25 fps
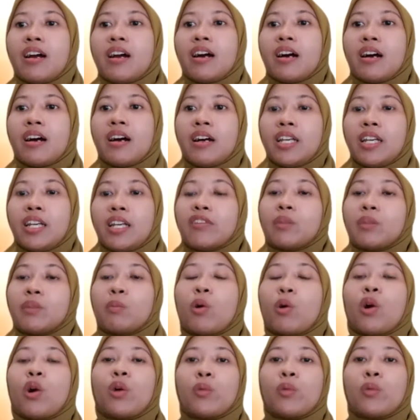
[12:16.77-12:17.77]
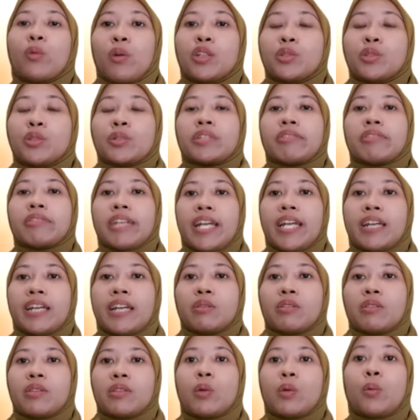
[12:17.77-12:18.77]
even more we want to create
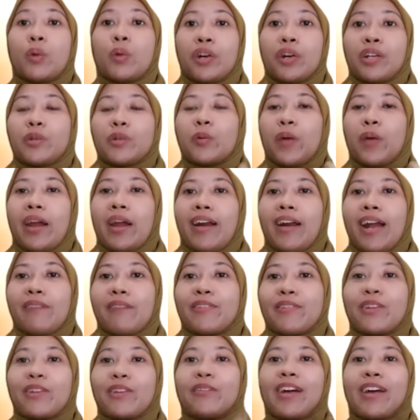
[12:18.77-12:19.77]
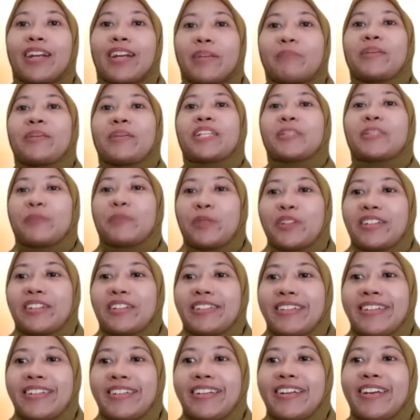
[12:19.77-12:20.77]
the world where everyone a peace
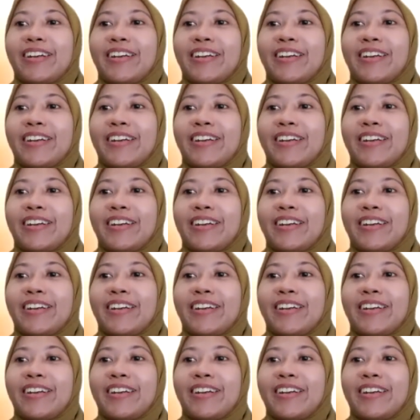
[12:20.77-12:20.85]
builder.